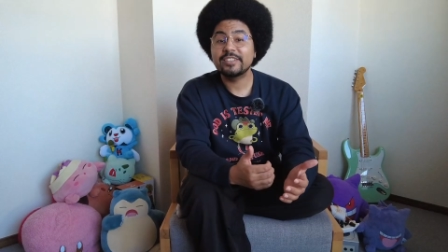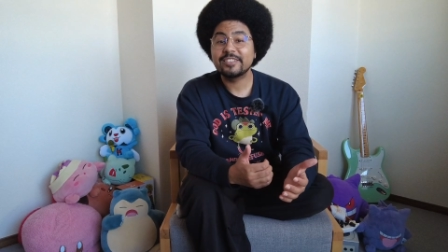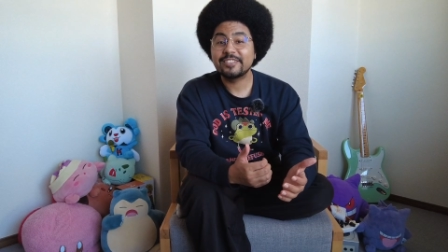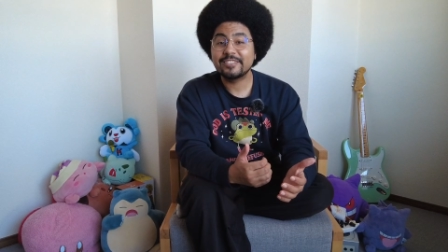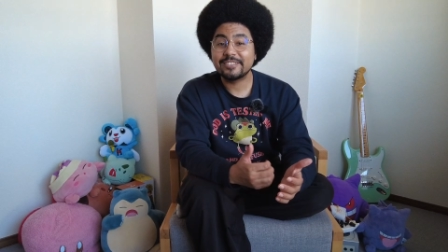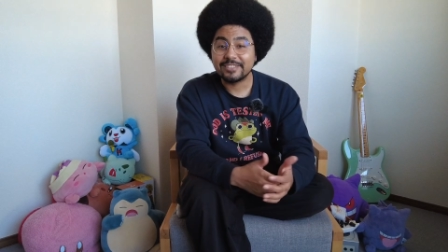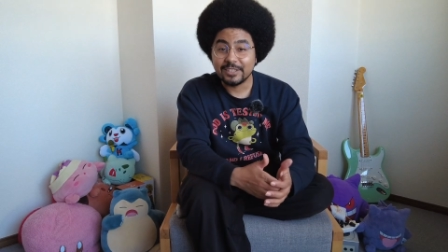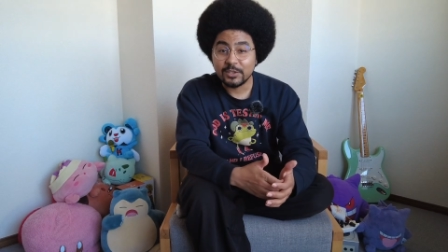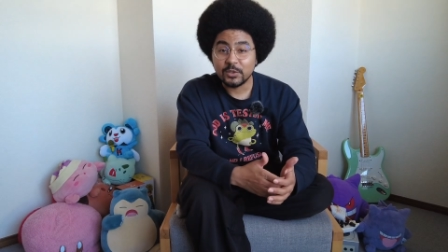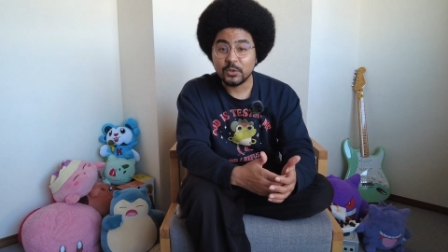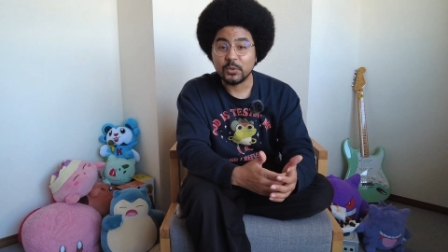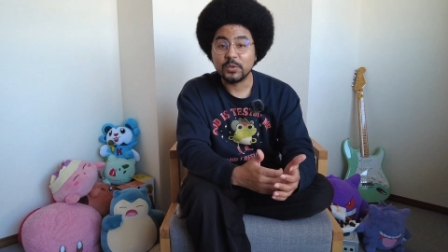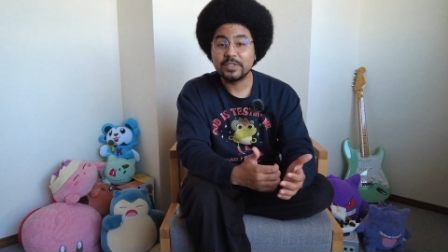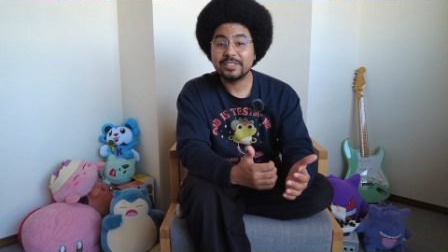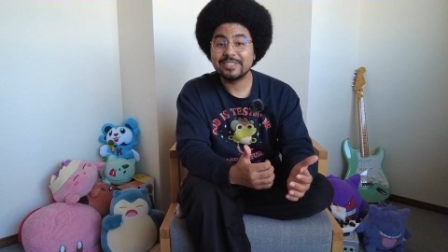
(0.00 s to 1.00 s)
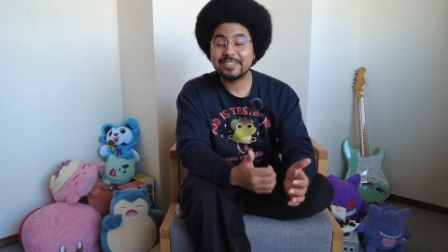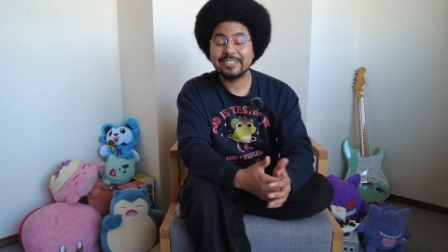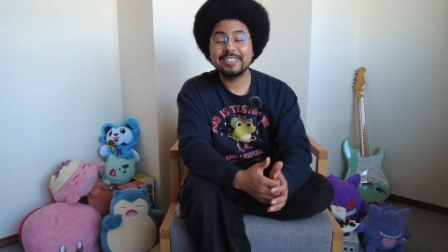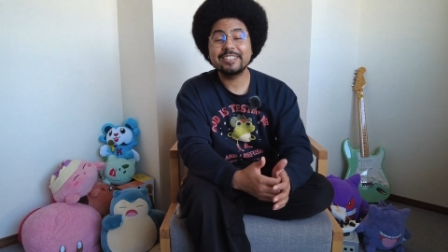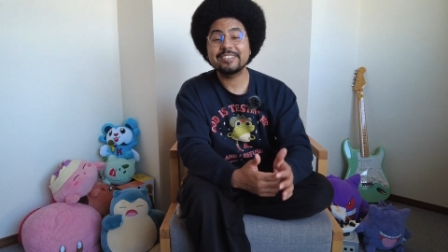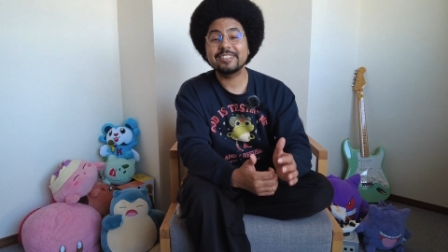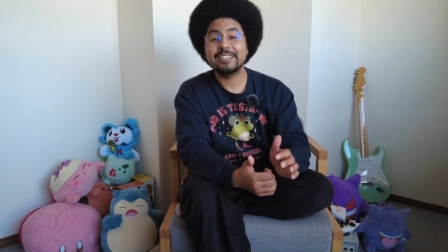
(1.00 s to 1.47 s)
single
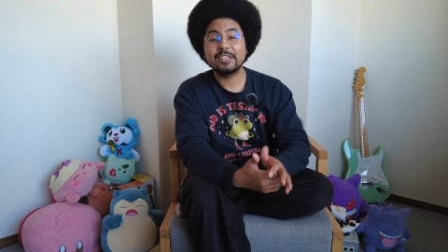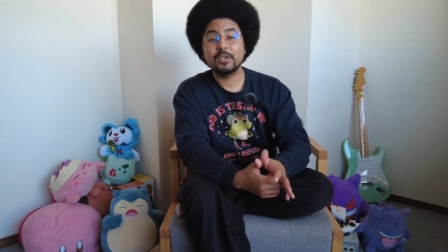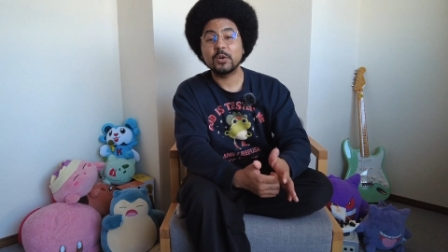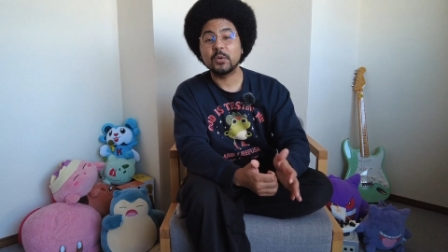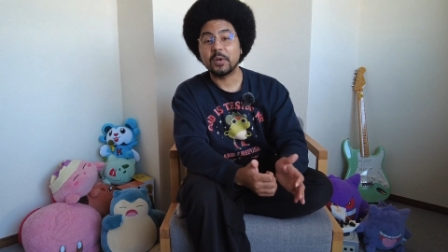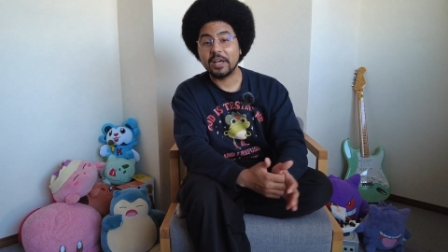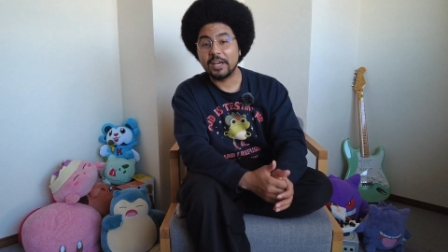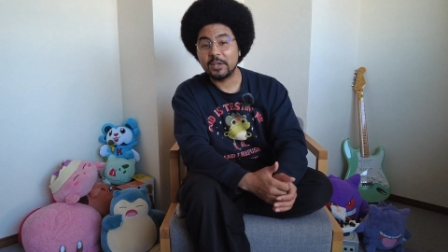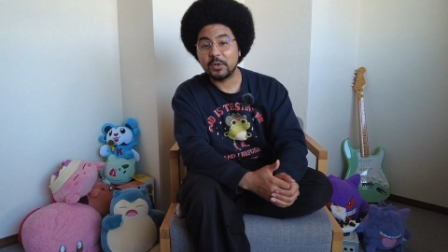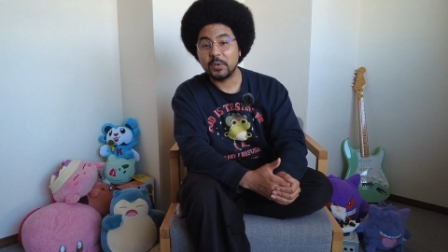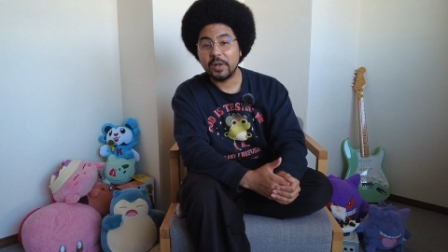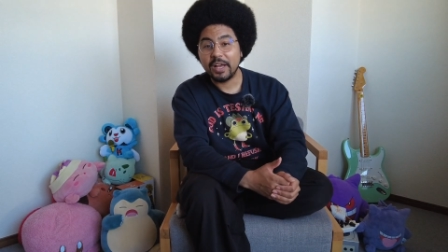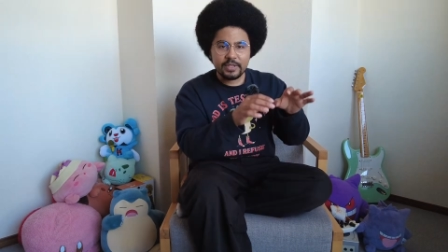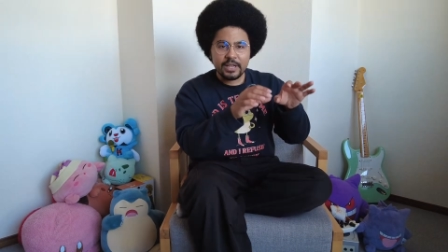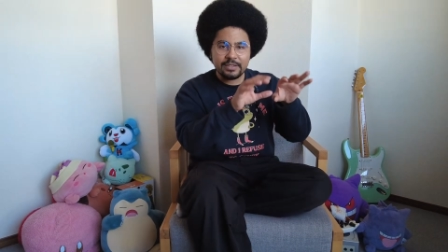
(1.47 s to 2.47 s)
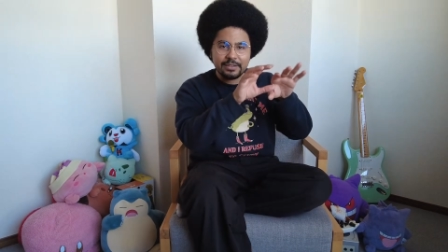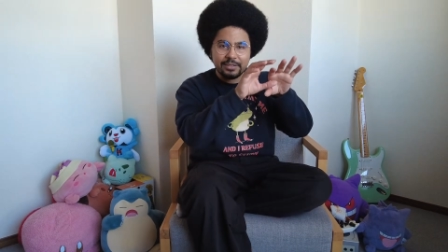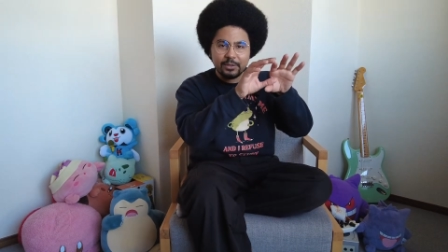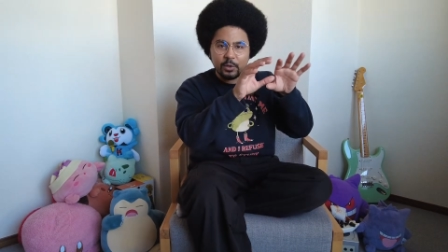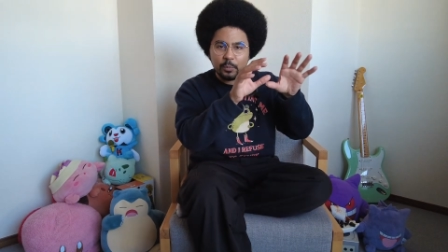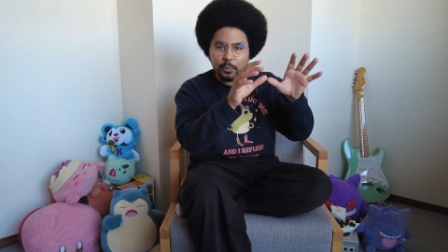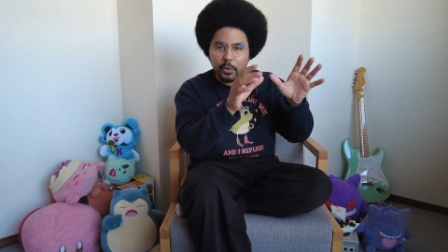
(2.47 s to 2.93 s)
season in Hokkaido has a
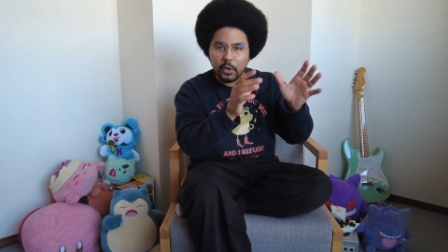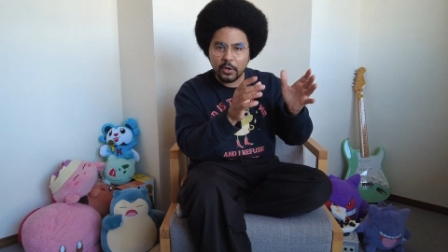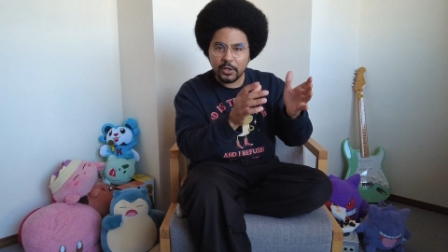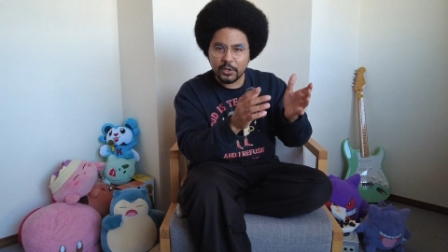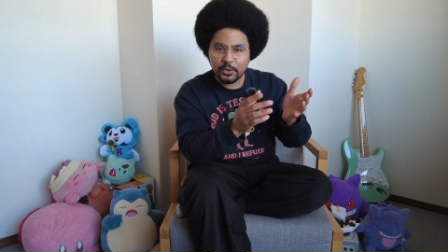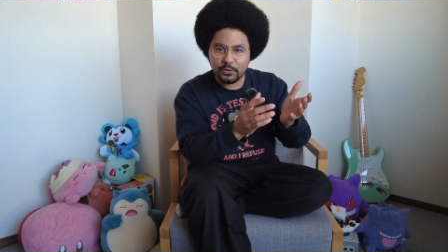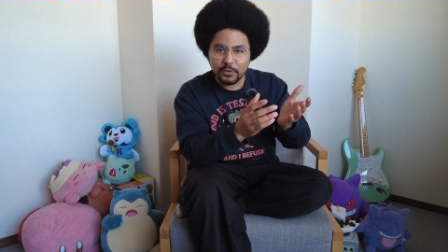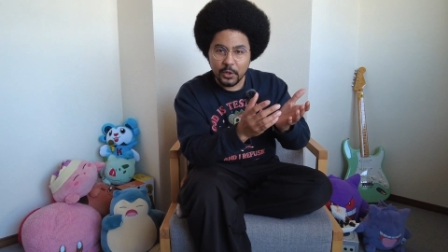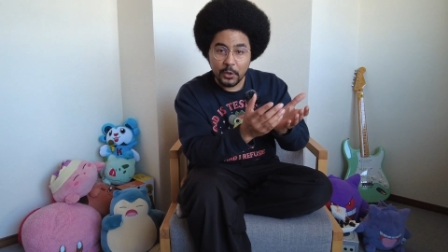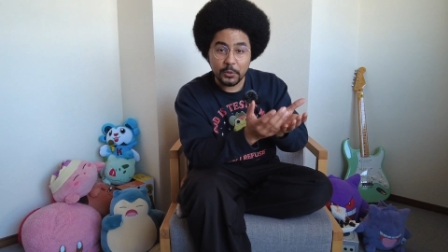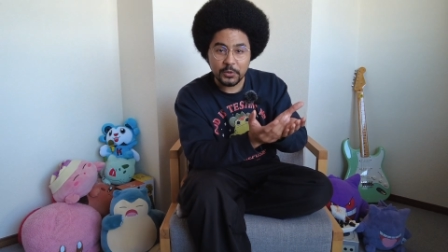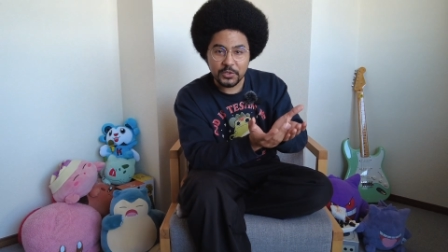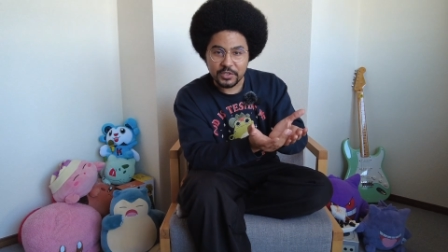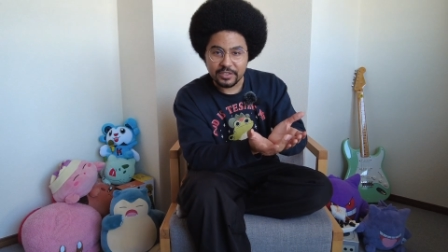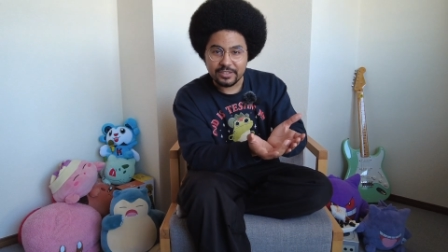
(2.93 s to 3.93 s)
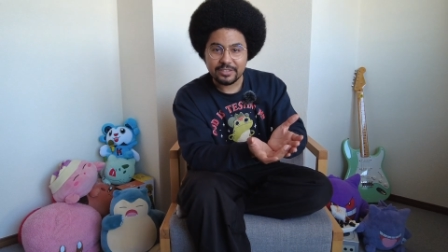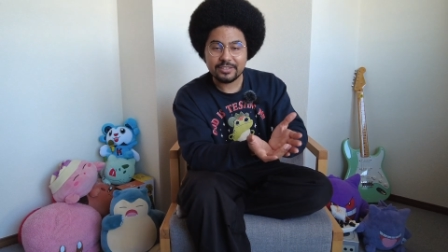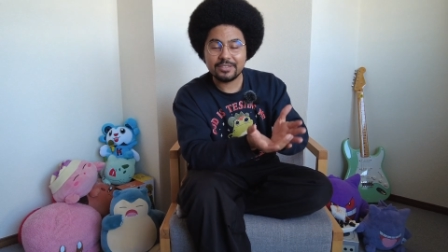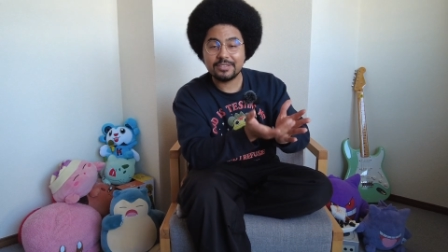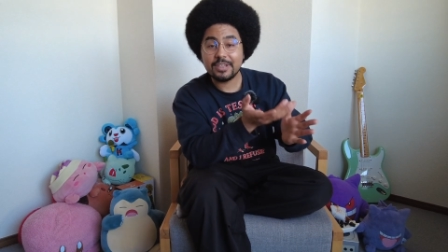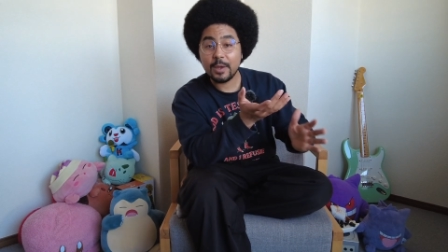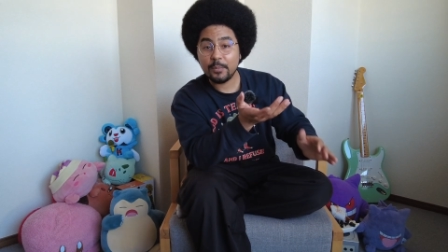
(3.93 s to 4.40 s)
little pocket of culture
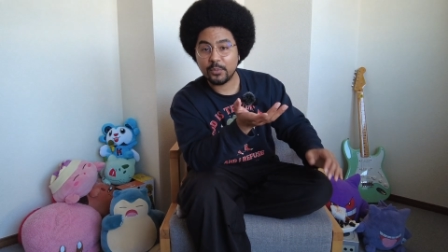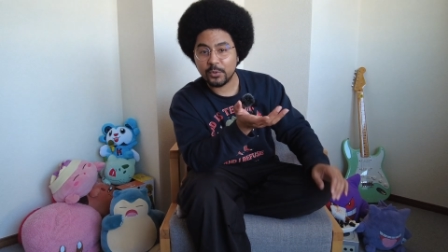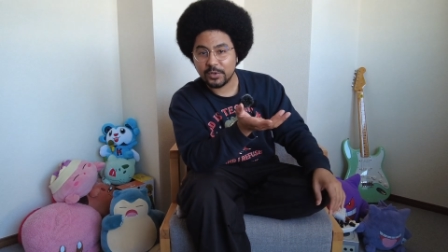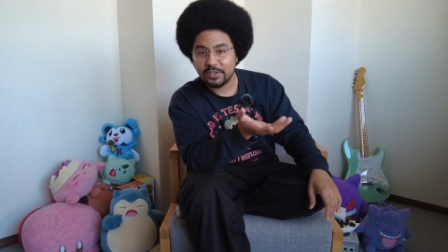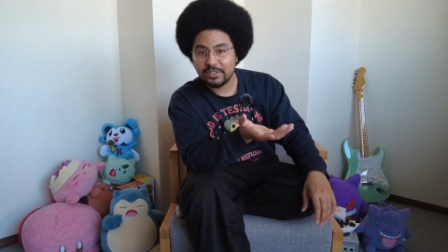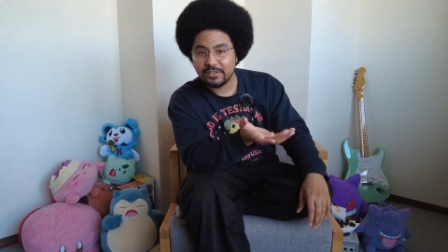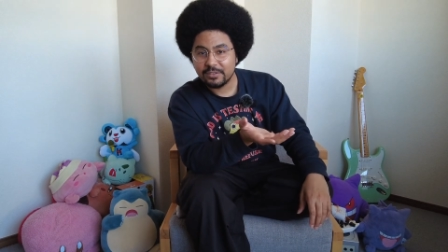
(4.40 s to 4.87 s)
separate